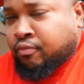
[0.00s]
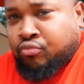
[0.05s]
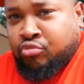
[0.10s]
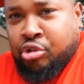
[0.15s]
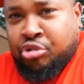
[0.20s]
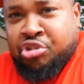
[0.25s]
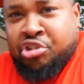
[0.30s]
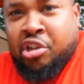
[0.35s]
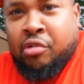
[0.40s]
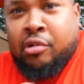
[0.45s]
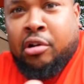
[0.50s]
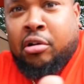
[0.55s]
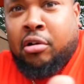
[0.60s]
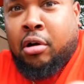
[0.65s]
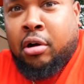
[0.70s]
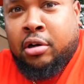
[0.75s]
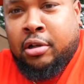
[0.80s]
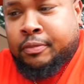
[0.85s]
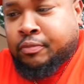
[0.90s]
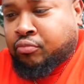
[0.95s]
but you get rid of
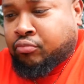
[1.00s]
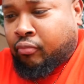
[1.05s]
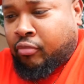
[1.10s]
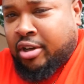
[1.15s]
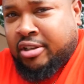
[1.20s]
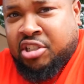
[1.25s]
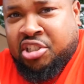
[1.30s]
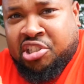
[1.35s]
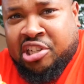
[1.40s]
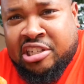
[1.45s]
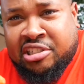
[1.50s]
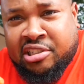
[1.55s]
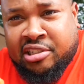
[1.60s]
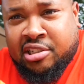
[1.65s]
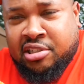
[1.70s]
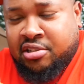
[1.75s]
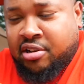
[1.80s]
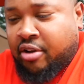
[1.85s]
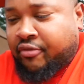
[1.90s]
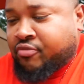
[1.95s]
all the seasoning
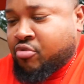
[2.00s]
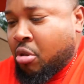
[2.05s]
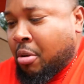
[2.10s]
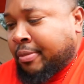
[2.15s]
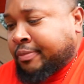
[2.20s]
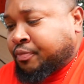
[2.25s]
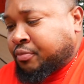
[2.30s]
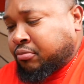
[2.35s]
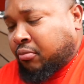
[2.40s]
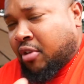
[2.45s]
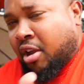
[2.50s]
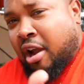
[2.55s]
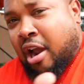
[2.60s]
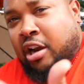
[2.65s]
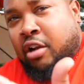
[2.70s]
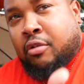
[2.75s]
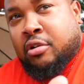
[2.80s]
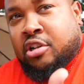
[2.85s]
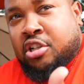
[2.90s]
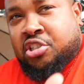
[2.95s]
and stuff. I
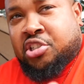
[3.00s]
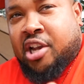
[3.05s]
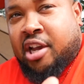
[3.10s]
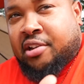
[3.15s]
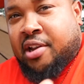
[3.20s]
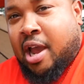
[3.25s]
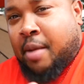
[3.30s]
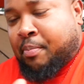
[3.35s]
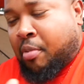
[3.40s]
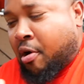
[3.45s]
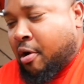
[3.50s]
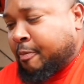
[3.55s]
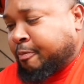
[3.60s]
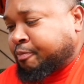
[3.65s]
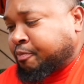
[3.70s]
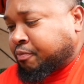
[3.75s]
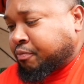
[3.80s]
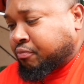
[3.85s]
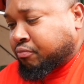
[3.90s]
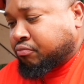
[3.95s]
don't understand that part,
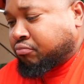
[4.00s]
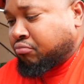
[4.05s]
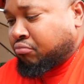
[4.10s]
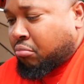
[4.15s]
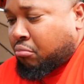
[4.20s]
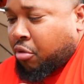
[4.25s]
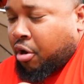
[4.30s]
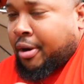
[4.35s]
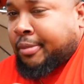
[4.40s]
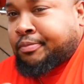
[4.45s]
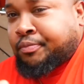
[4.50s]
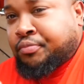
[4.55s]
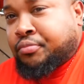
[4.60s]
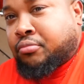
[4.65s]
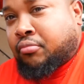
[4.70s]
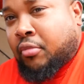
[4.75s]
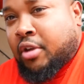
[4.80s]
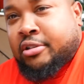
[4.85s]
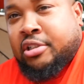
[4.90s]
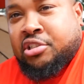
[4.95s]
but
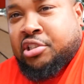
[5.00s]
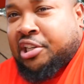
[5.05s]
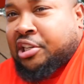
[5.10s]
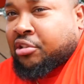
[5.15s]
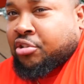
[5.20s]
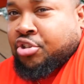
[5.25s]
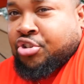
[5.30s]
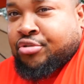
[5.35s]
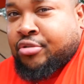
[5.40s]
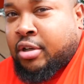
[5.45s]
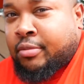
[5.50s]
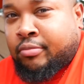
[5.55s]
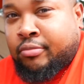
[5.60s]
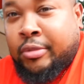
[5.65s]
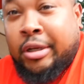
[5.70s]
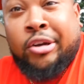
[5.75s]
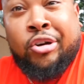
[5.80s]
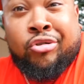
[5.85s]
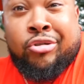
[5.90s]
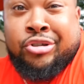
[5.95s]
just eat the shrimp
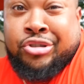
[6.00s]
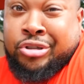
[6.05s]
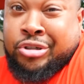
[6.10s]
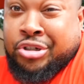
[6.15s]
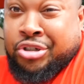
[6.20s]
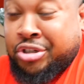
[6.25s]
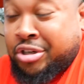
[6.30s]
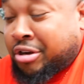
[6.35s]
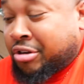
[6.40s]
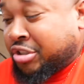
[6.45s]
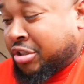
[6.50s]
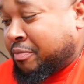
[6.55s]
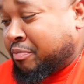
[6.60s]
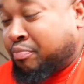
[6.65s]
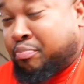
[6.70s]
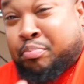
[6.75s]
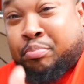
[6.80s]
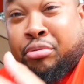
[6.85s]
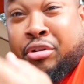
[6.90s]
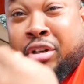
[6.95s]
and crunch on the shells and pull